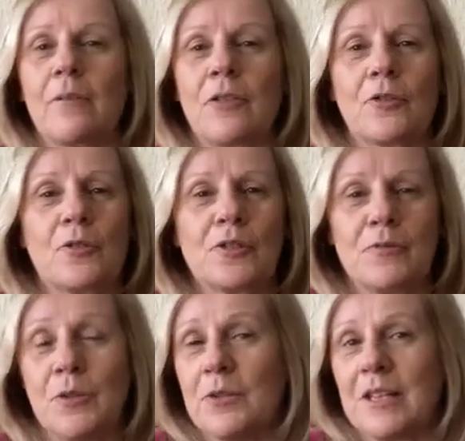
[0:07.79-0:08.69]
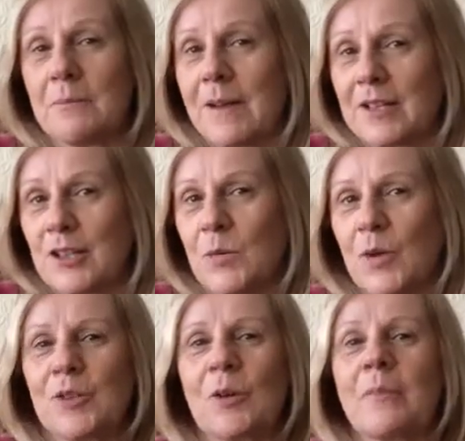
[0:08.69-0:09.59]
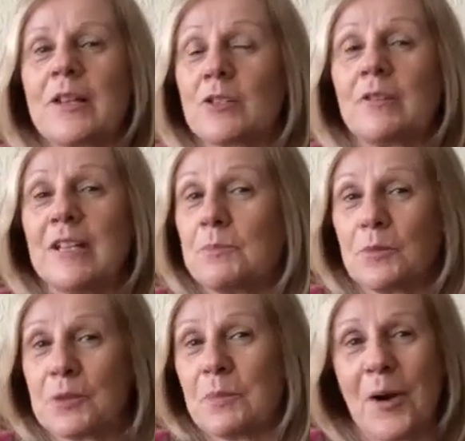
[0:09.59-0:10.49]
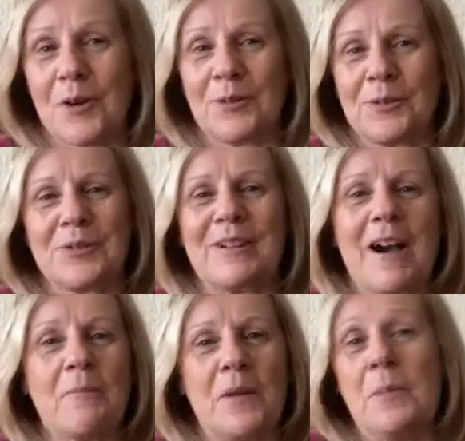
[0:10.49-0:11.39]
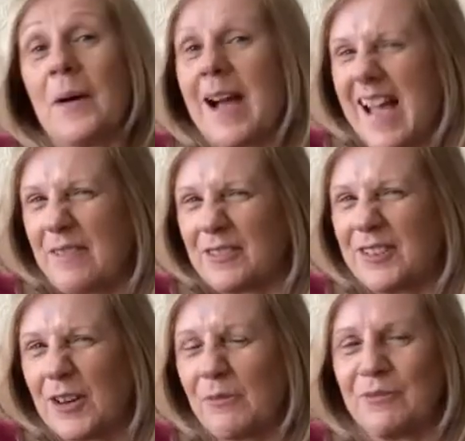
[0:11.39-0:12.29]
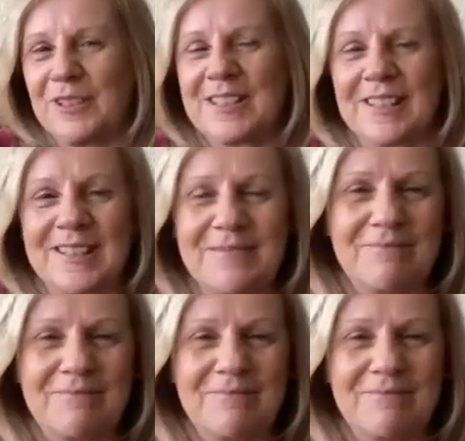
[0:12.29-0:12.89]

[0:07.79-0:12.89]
the thought of using a magic wand on my screen to put sparkles around me, but I haven't, obviously.